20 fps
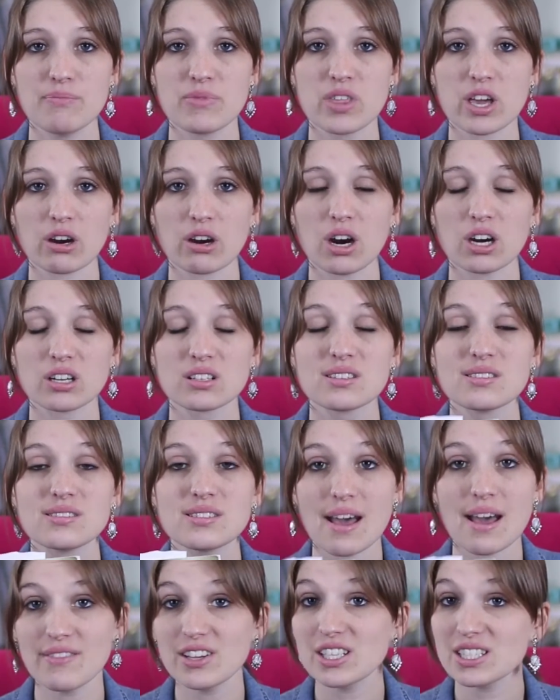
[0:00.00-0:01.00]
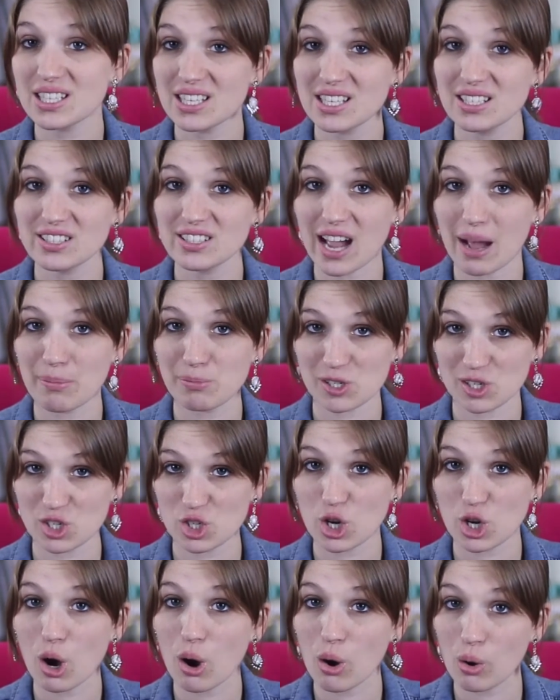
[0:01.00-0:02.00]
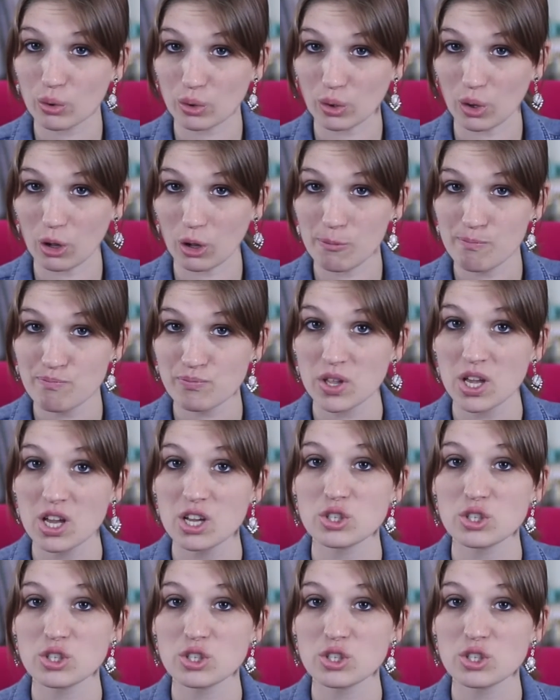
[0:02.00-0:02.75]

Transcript: There are 17 chapters total.